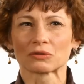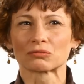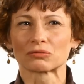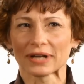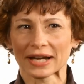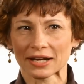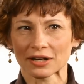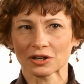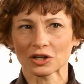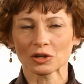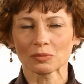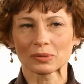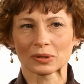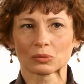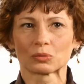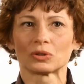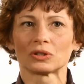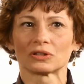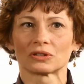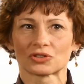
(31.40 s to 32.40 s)
are rare
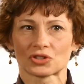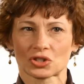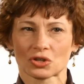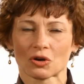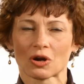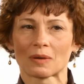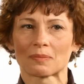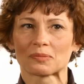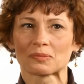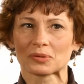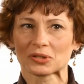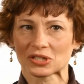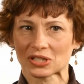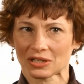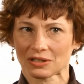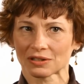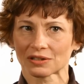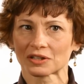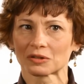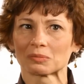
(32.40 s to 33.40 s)
but will show up
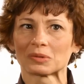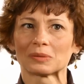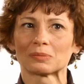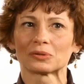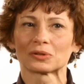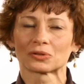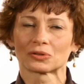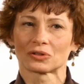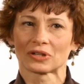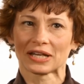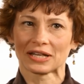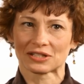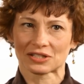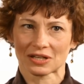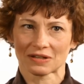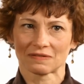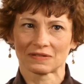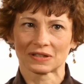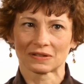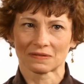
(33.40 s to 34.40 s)
particularly in people who are
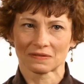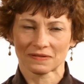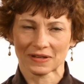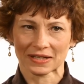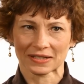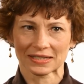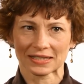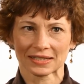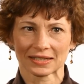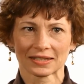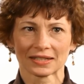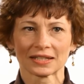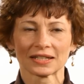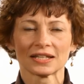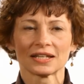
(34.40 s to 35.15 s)
HIV infected.